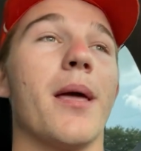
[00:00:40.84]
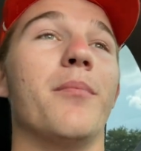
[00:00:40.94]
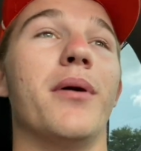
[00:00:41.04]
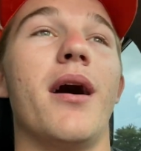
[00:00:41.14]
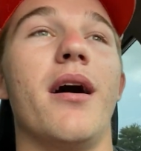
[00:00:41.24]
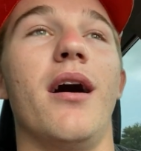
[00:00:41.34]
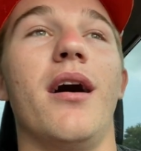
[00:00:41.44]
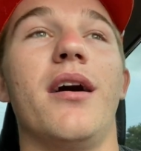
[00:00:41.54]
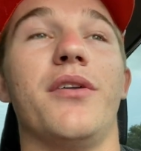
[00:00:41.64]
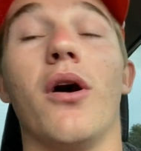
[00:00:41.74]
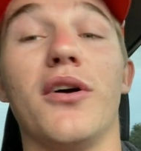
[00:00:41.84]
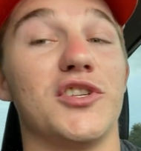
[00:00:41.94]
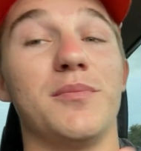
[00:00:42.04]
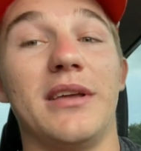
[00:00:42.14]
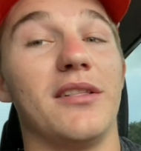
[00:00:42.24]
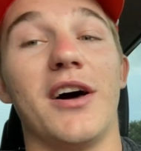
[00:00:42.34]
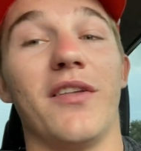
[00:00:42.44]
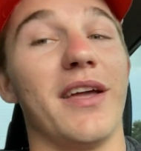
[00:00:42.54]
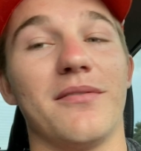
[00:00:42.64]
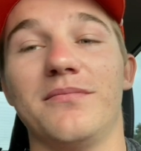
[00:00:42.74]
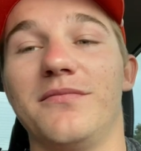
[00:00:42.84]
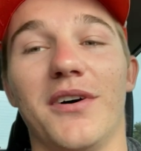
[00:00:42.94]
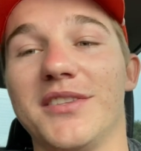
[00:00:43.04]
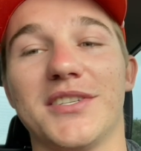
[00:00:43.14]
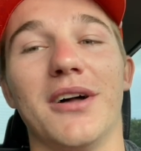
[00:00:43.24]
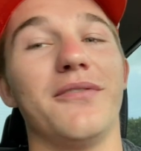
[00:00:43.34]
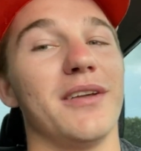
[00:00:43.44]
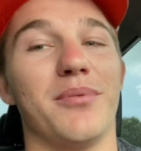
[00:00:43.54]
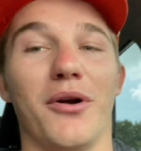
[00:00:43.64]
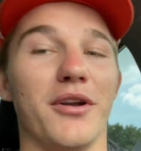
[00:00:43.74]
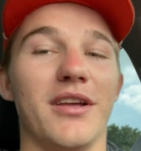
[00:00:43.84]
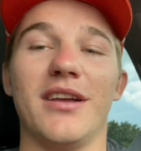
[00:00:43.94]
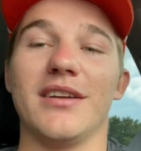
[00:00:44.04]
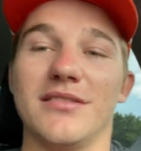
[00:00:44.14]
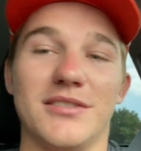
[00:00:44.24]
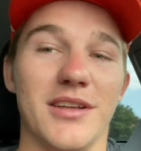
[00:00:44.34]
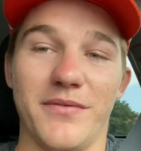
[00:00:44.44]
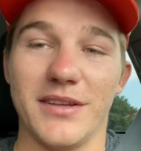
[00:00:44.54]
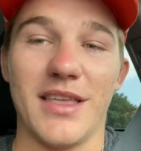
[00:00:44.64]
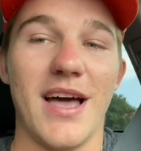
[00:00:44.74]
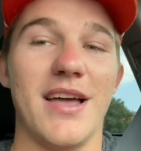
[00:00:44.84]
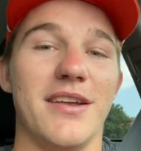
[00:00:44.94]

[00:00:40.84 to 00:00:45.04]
But uh, there'll also be a lot of like fun stuff like partying and stuff like that.